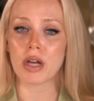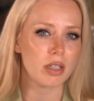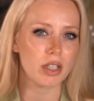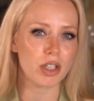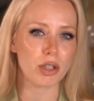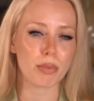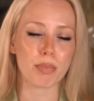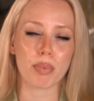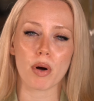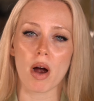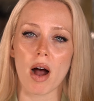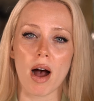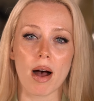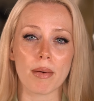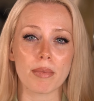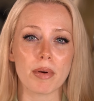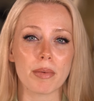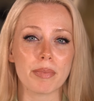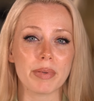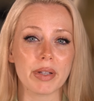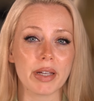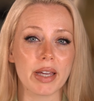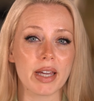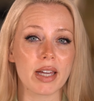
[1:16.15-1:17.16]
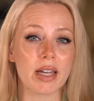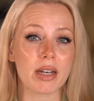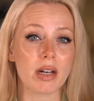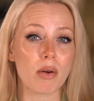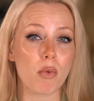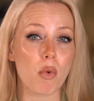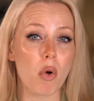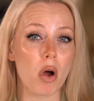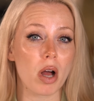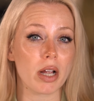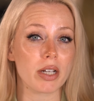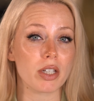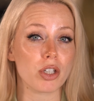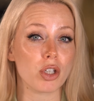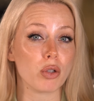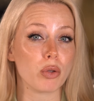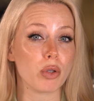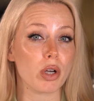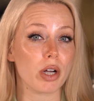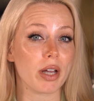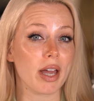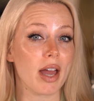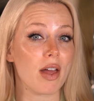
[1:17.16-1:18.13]
you're probably gonna want to
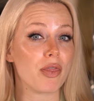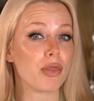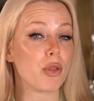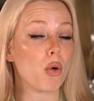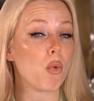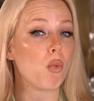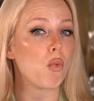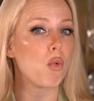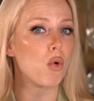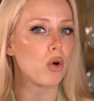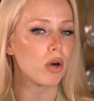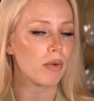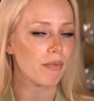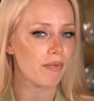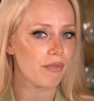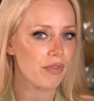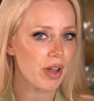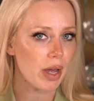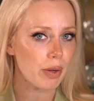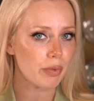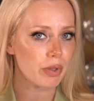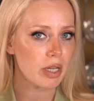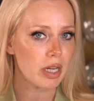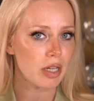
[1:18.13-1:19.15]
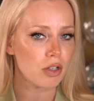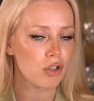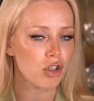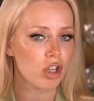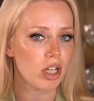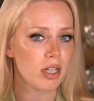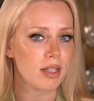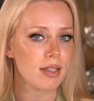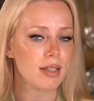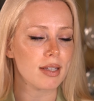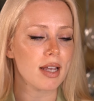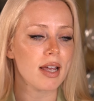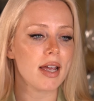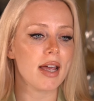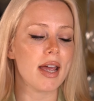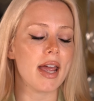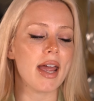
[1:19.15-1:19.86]
look at the warm foundations.